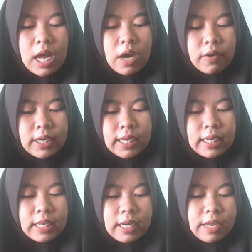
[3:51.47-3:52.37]

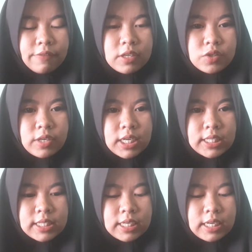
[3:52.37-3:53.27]
Accordingly, life insurance
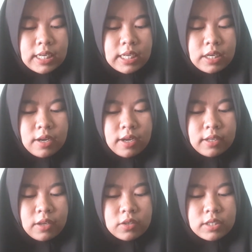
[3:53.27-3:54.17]
is generally
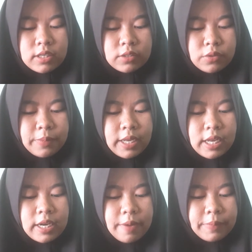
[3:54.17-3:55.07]
not considered to be
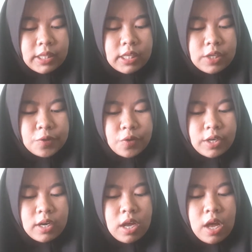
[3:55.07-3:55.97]
indemnity
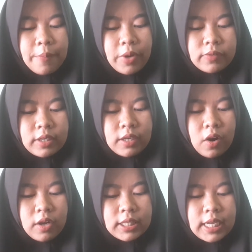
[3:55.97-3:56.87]
insurance, but
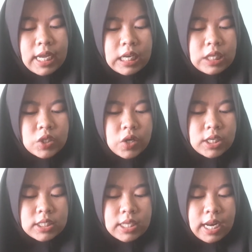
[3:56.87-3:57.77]
rather contingent
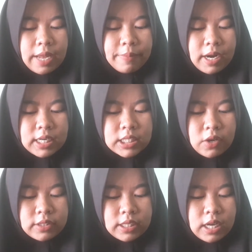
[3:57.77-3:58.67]
insurance claim is
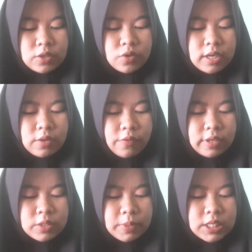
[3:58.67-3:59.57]
on the assurance of
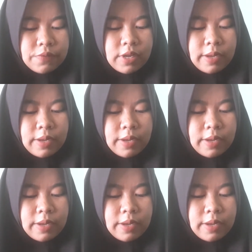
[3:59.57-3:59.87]
a specific